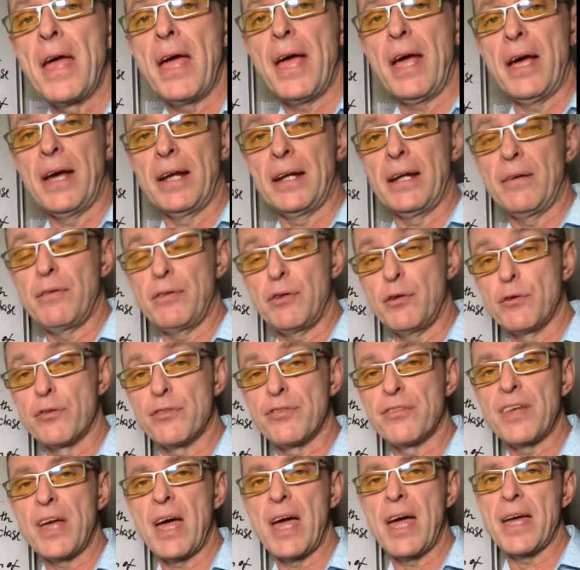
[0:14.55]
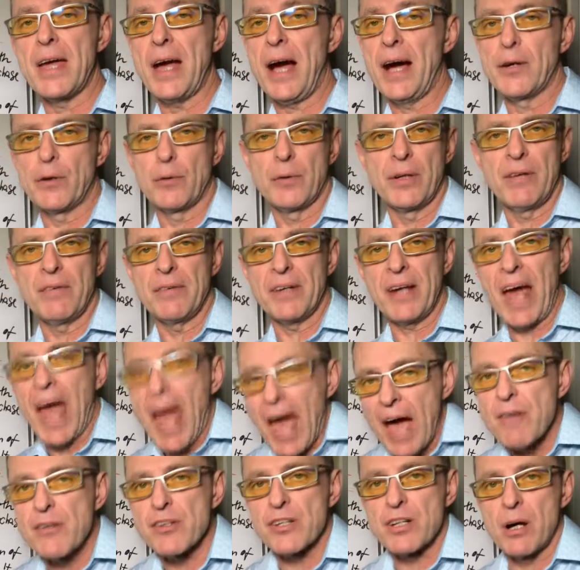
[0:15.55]
And if you say, I don't even
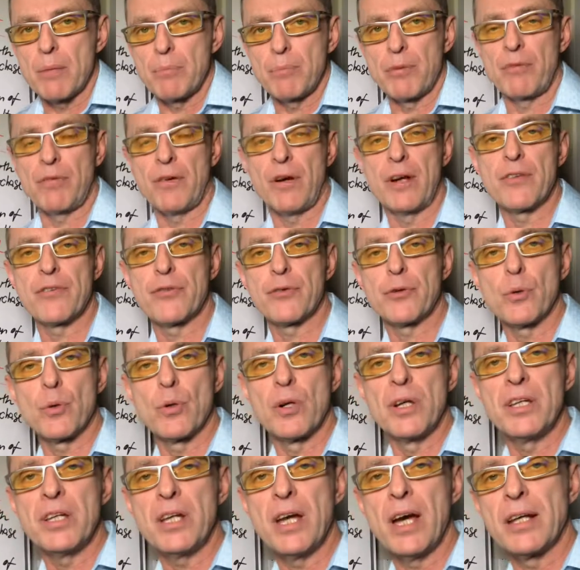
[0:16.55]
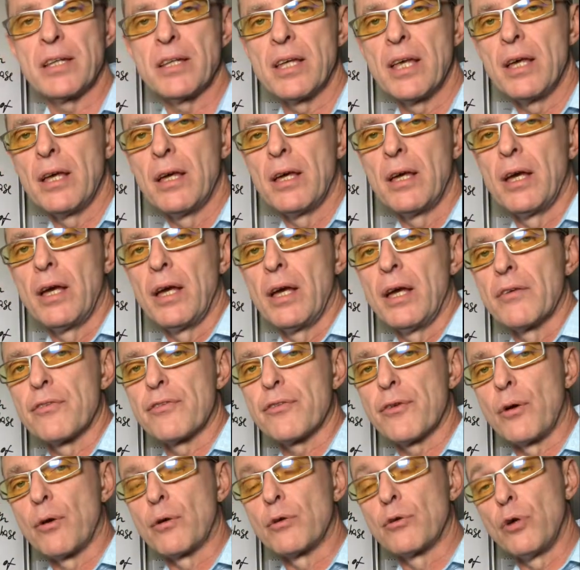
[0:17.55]
have Shopify store yet,
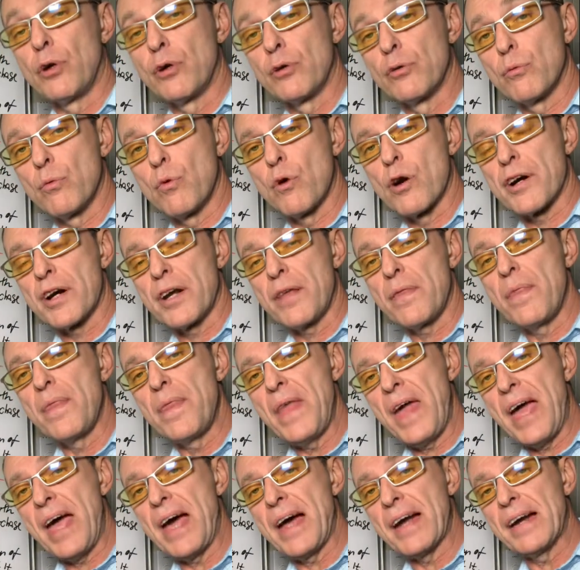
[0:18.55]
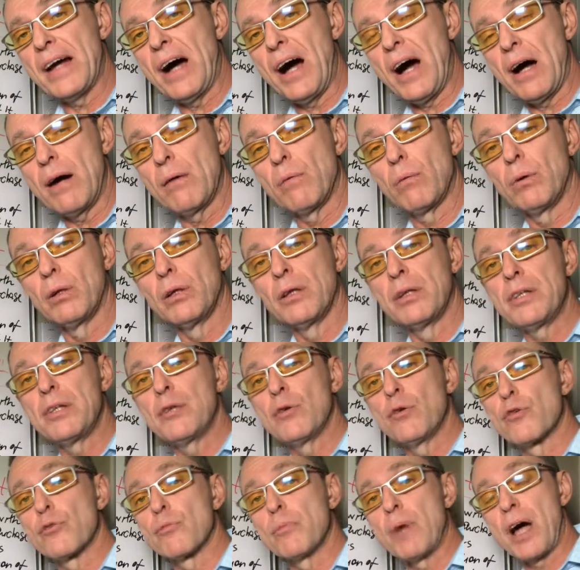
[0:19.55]
so don't worry, then I will
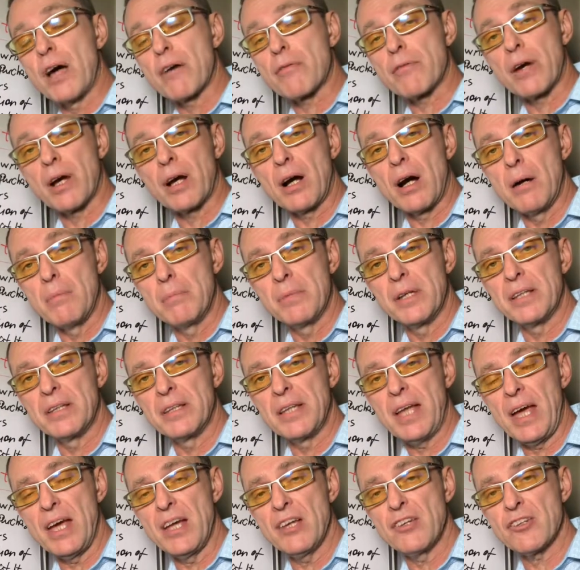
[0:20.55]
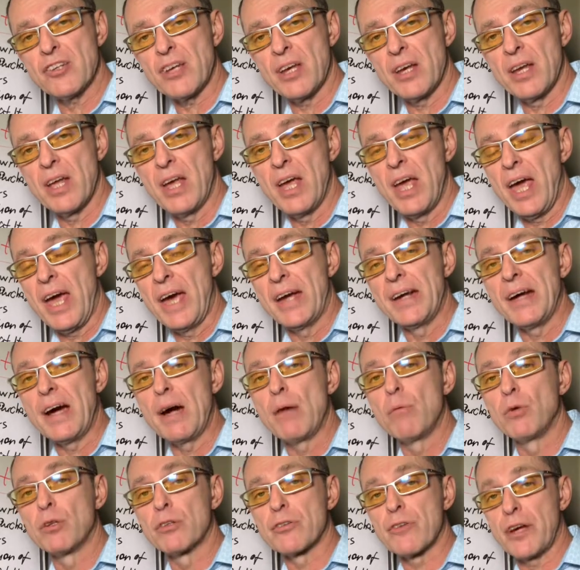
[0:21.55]
use my recommendation and
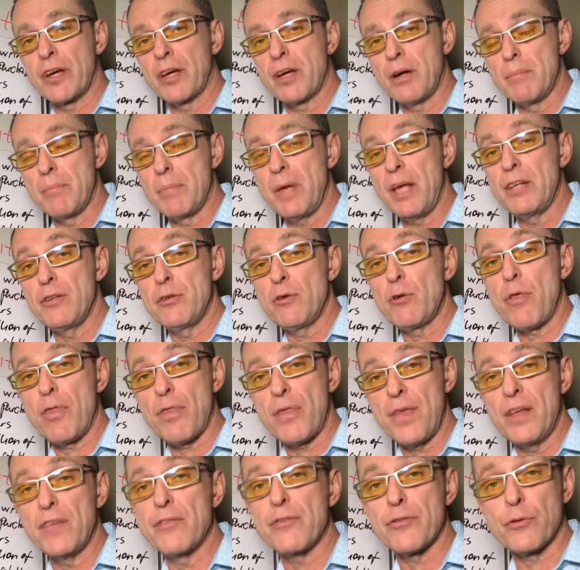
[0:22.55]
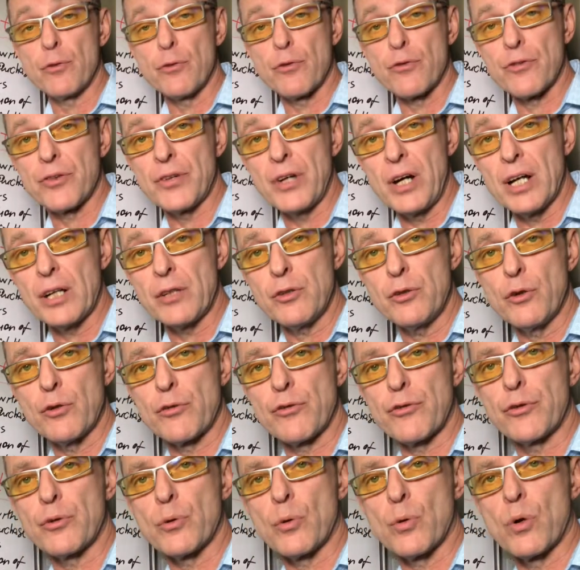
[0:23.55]
I will recommend you things to start your
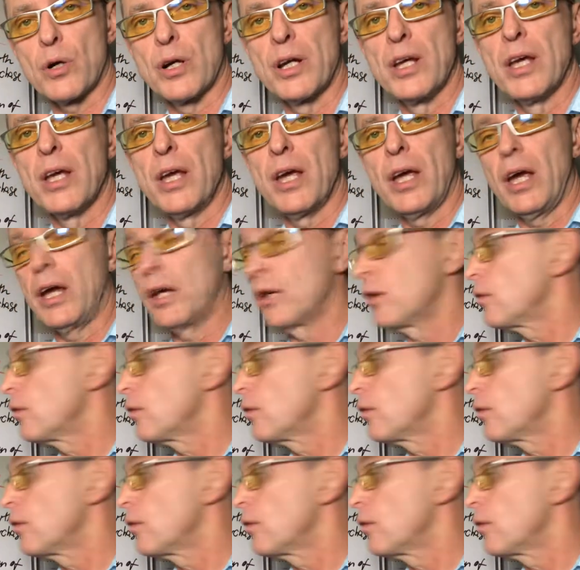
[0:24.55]
store. And